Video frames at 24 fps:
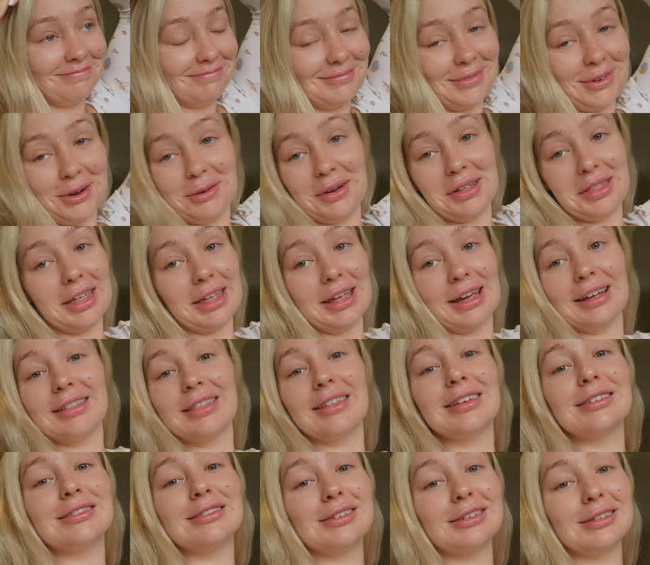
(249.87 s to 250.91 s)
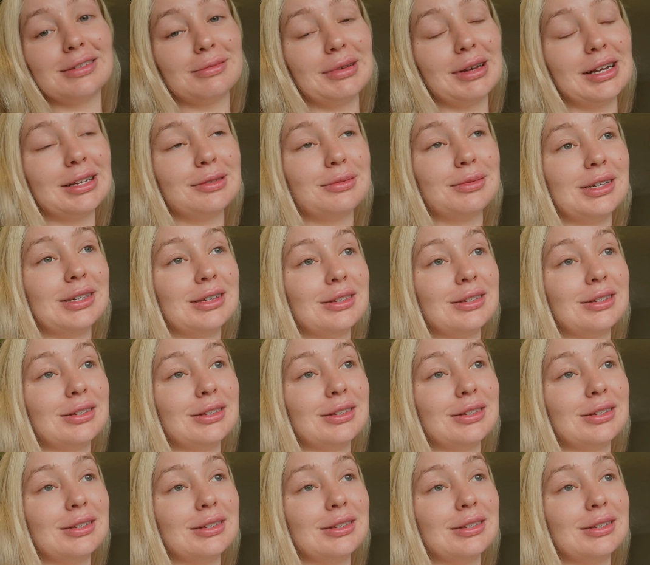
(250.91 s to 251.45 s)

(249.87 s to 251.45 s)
but weather like this just makes me